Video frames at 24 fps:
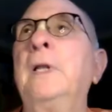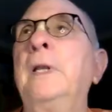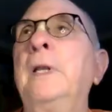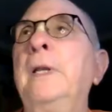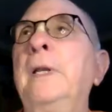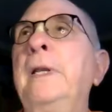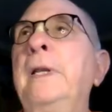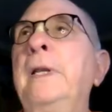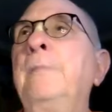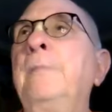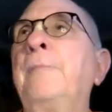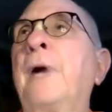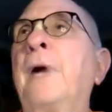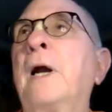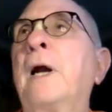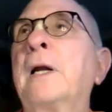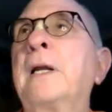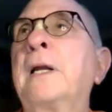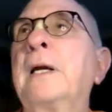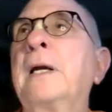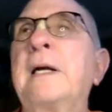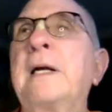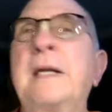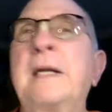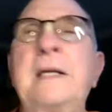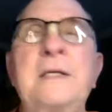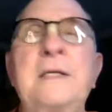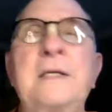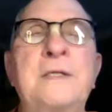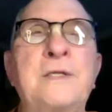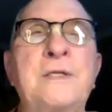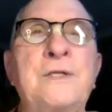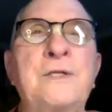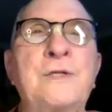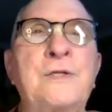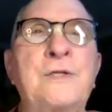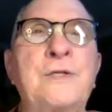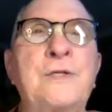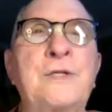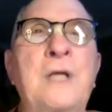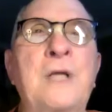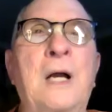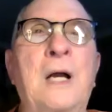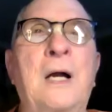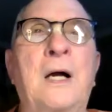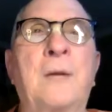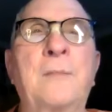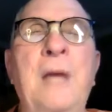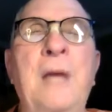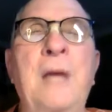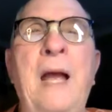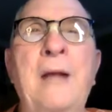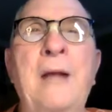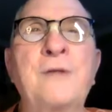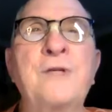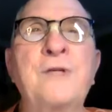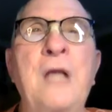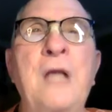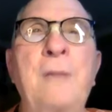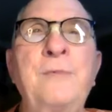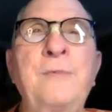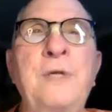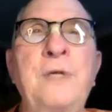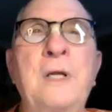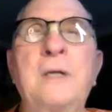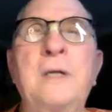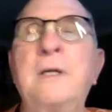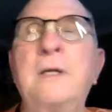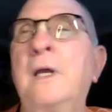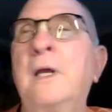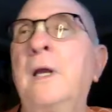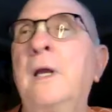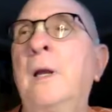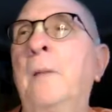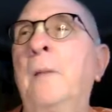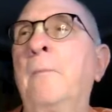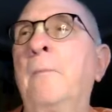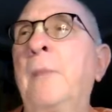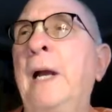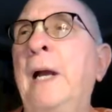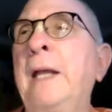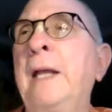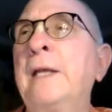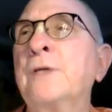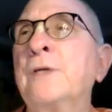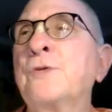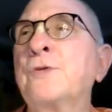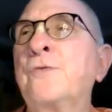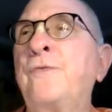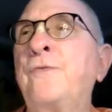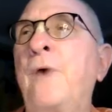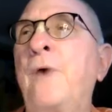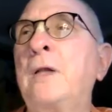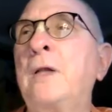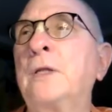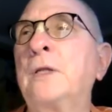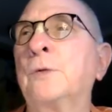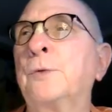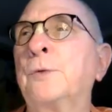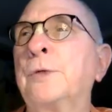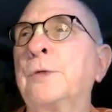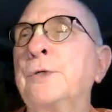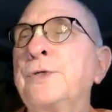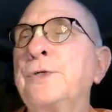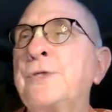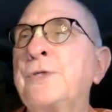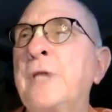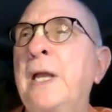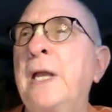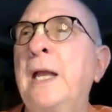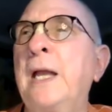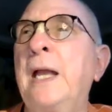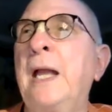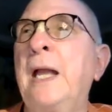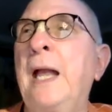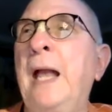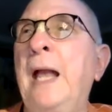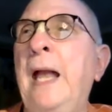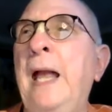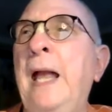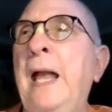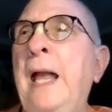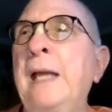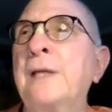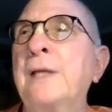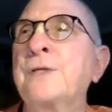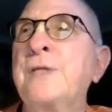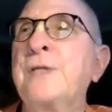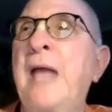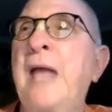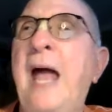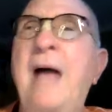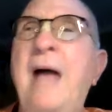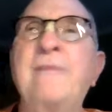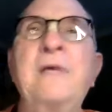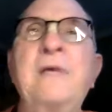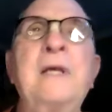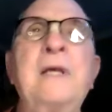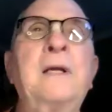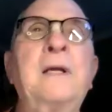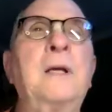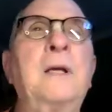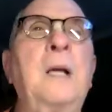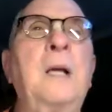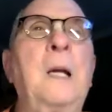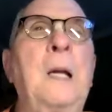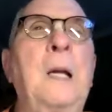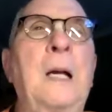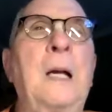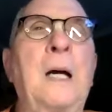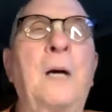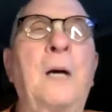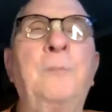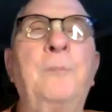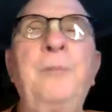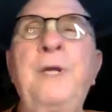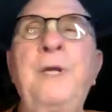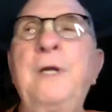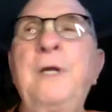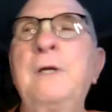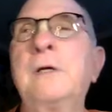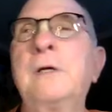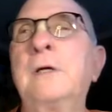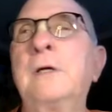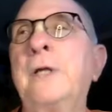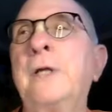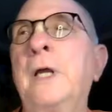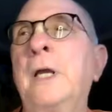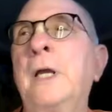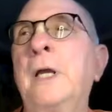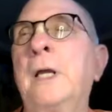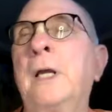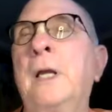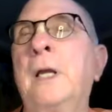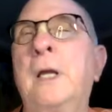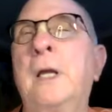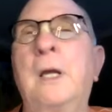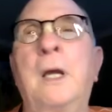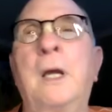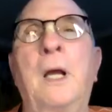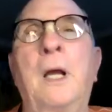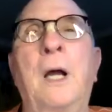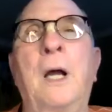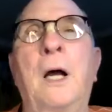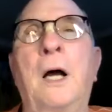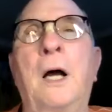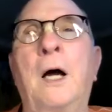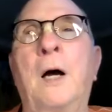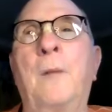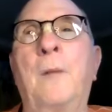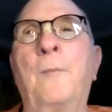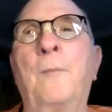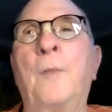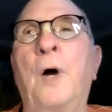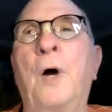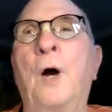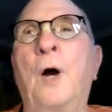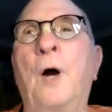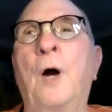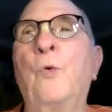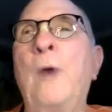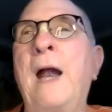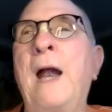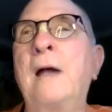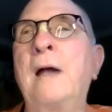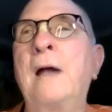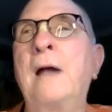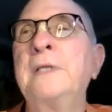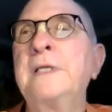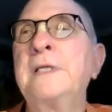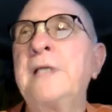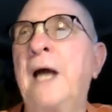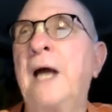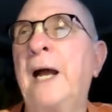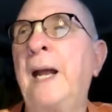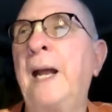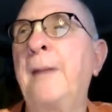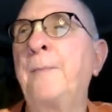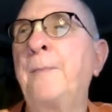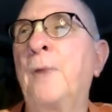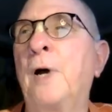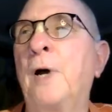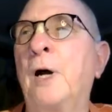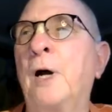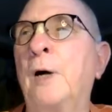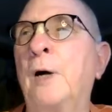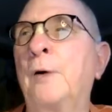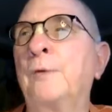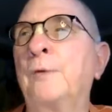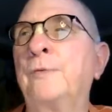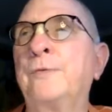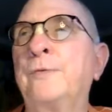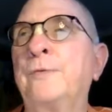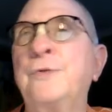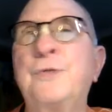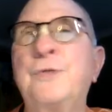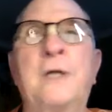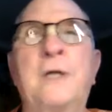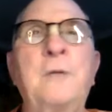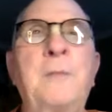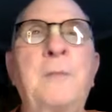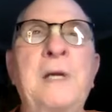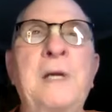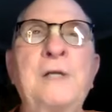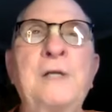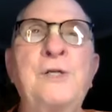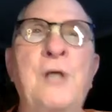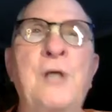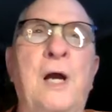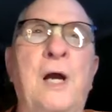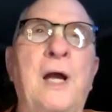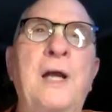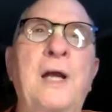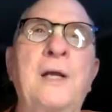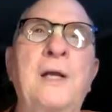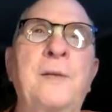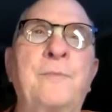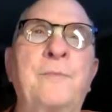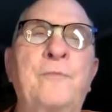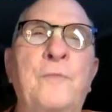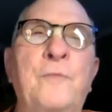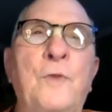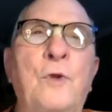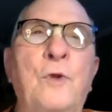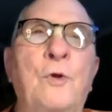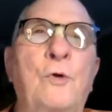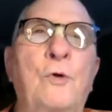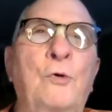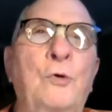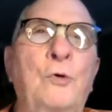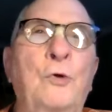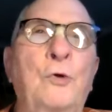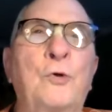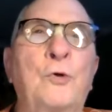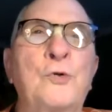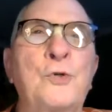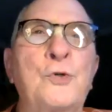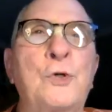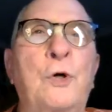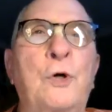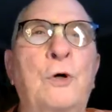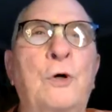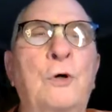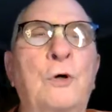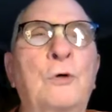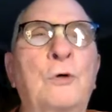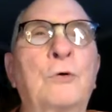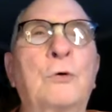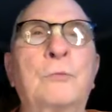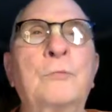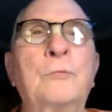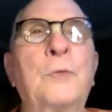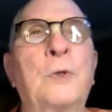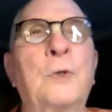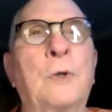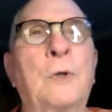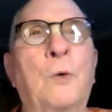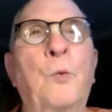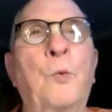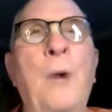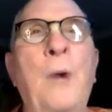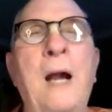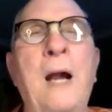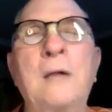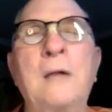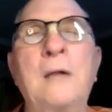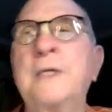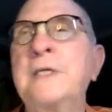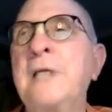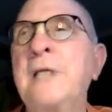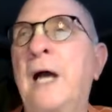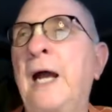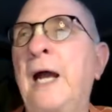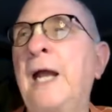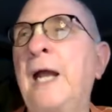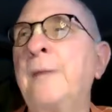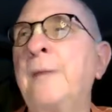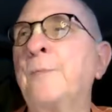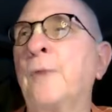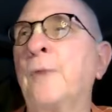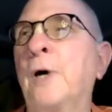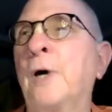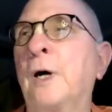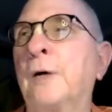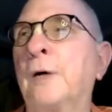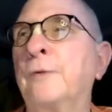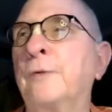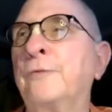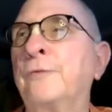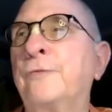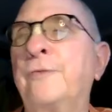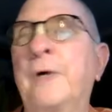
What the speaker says: Nimbarka is accepted by his followers as having appeared around the time of Janamejai. So, around the time of